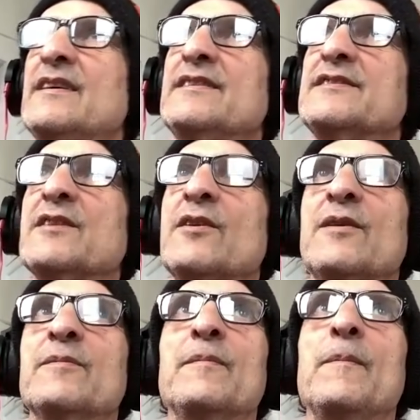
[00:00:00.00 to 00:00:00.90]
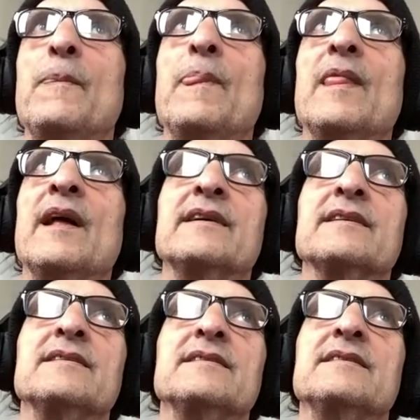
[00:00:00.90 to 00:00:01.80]
So like
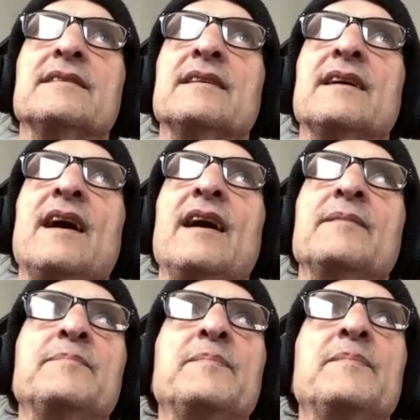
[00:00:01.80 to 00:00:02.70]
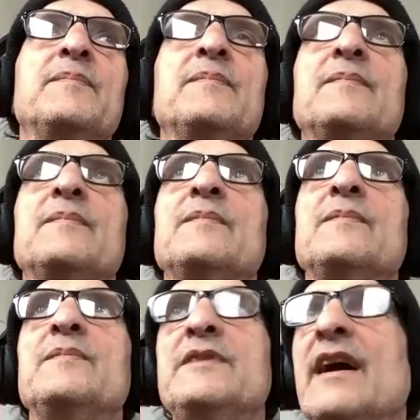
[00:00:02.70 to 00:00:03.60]
a
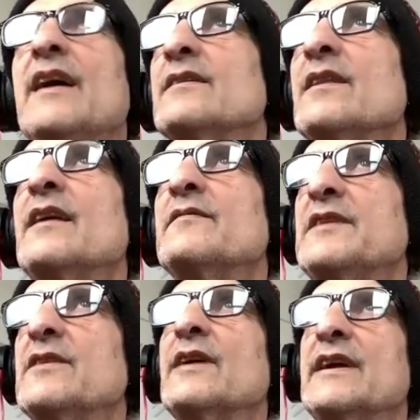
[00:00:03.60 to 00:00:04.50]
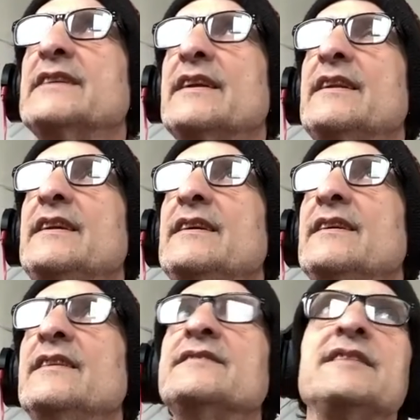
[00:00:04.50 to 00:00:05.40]
lot of your identity
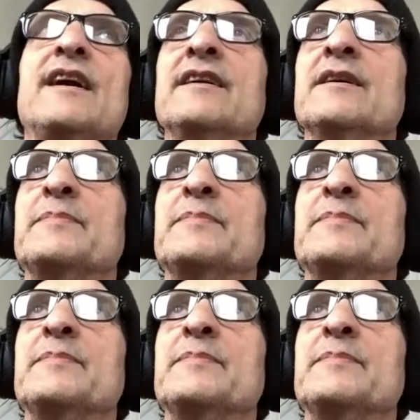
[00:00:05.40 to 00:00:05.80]
is tied up